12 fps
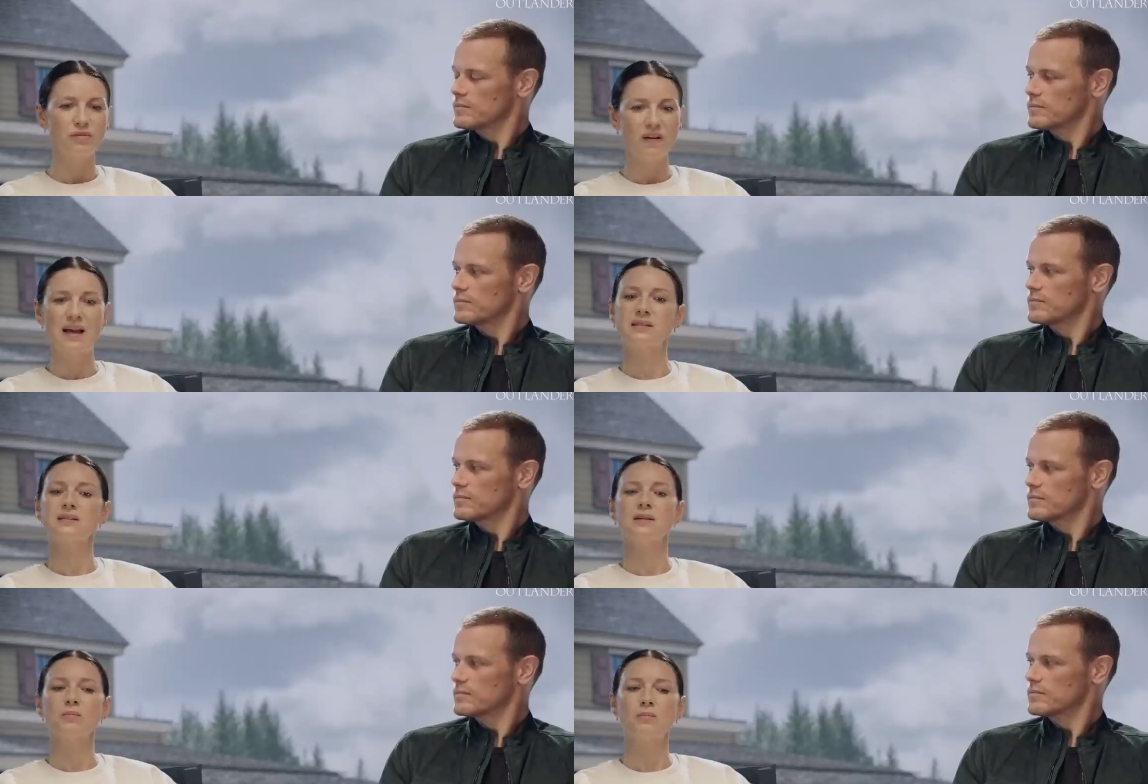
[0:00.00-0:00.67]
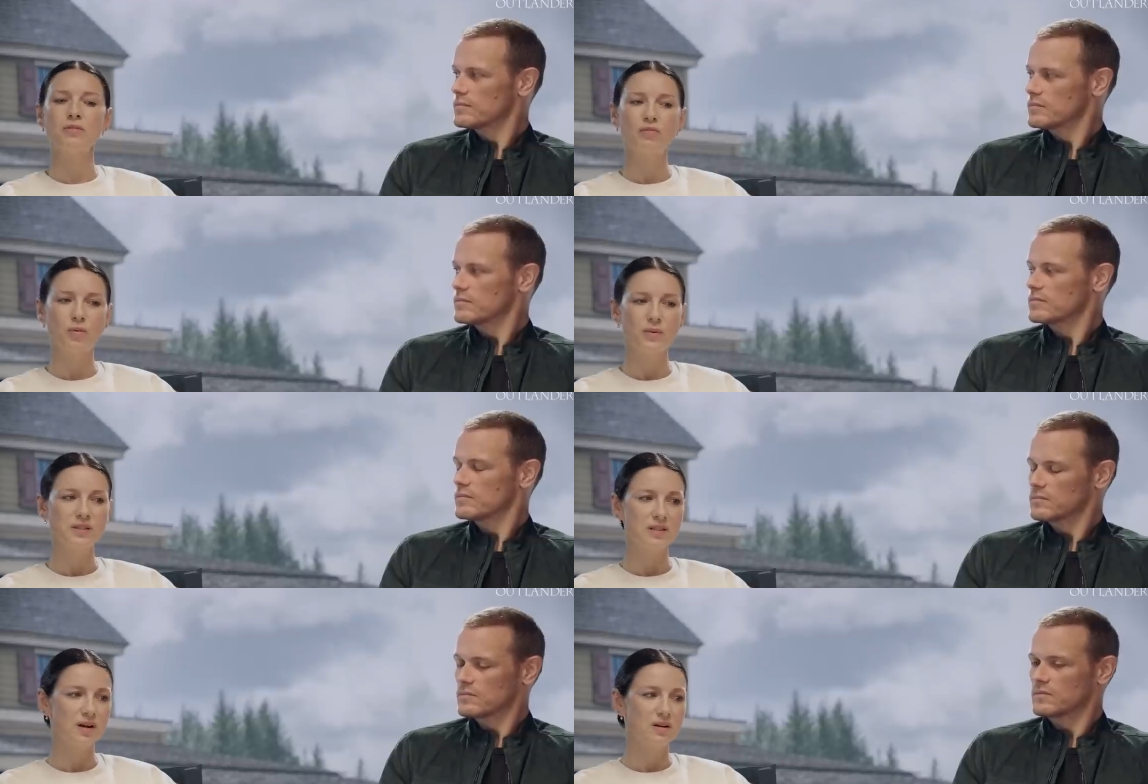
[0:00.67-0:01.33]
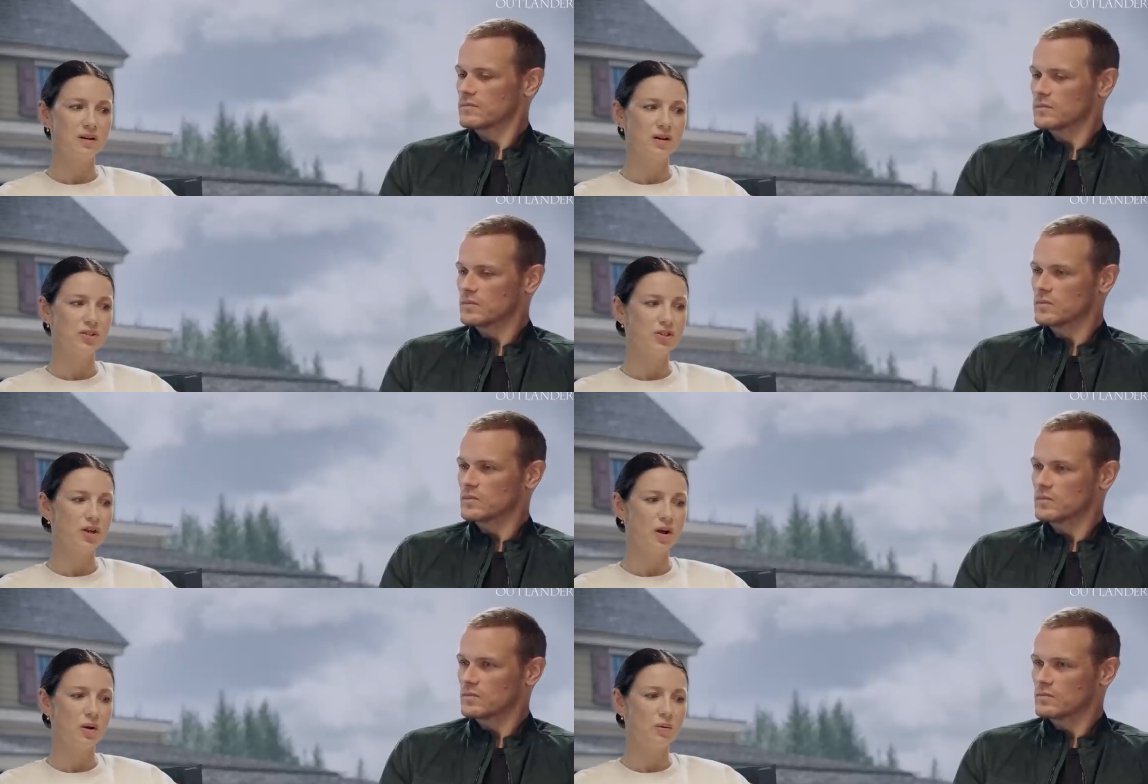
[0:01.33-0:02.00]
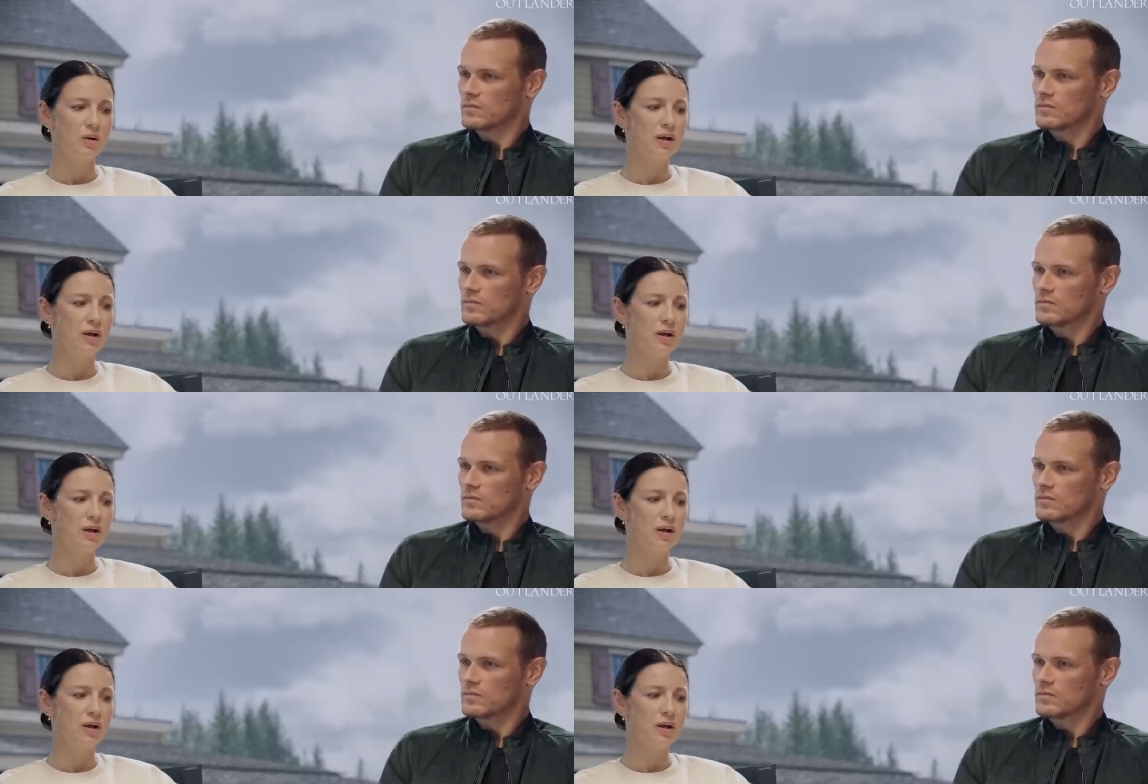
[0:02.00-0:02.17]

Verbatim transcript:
Speaker 1: fandom before we started our show.